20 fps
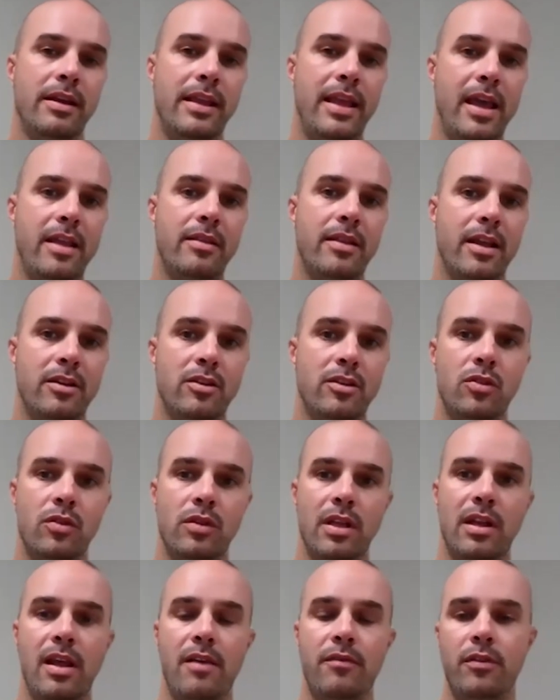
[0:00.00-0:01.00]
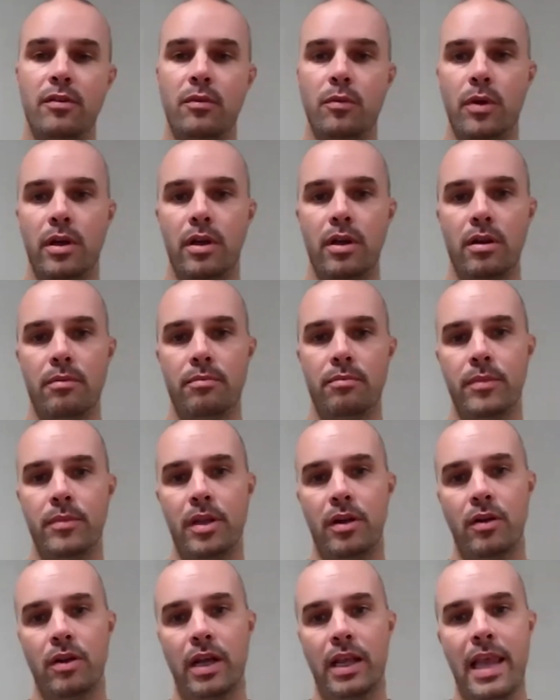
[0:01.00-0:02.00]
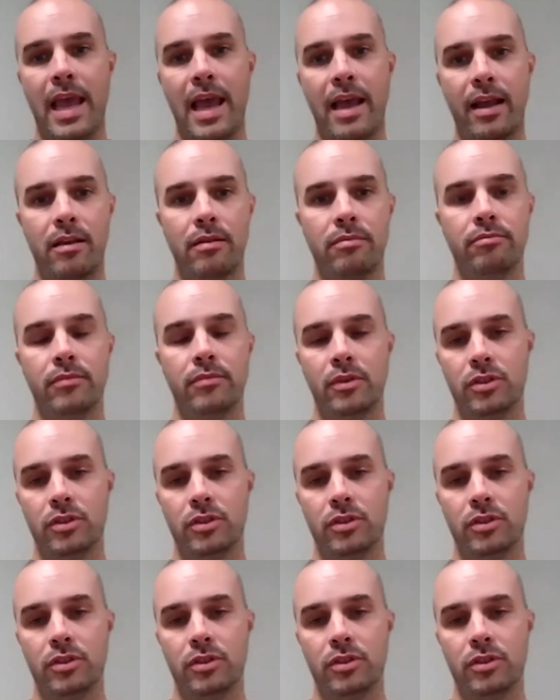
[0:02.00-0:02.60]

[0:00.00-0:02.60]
get that to the level where you know the CAC,